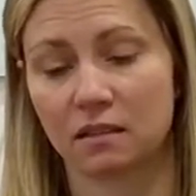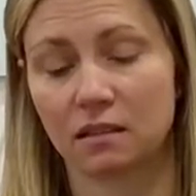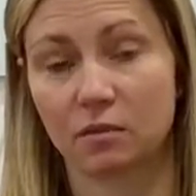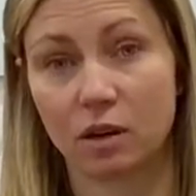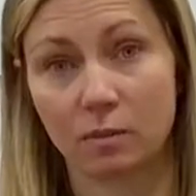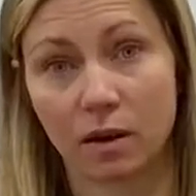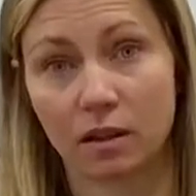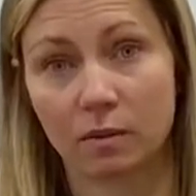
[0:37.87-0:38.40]

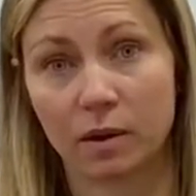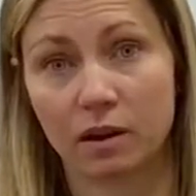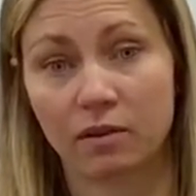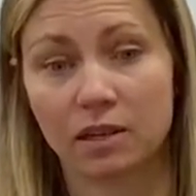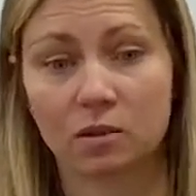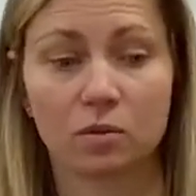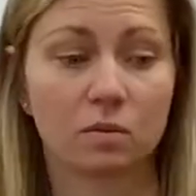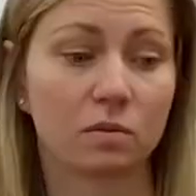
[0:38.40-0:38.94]
three month
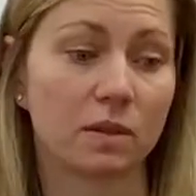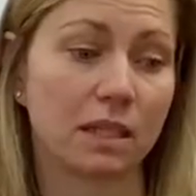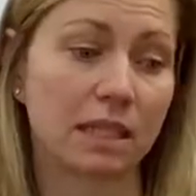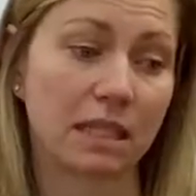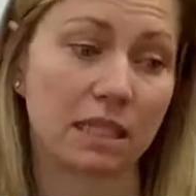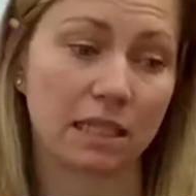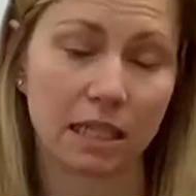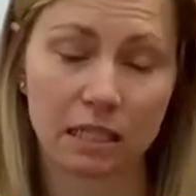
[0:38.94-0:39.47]
period, or
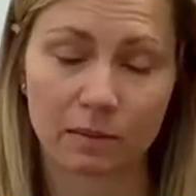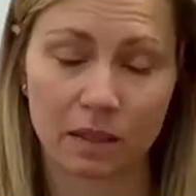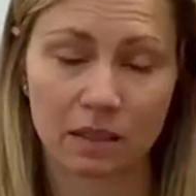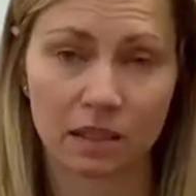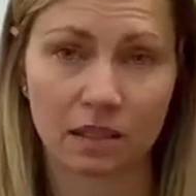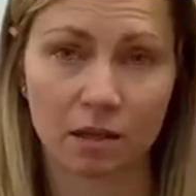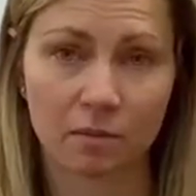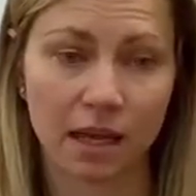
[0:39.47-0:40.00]
indeed six months
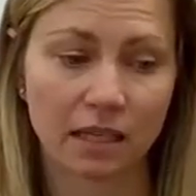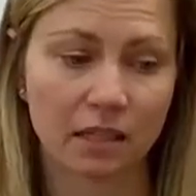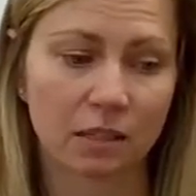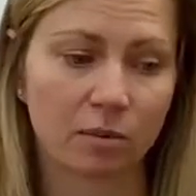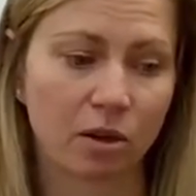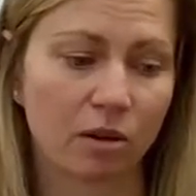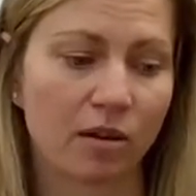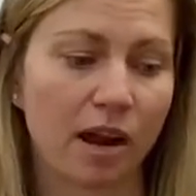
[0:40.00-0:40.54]
in some cases,
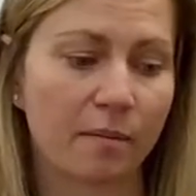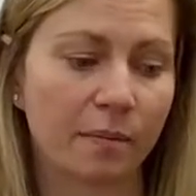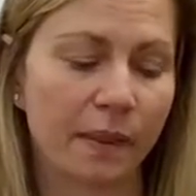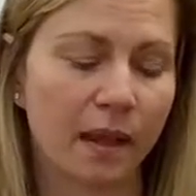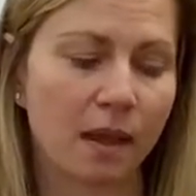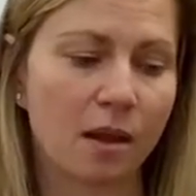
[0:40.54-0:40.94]
program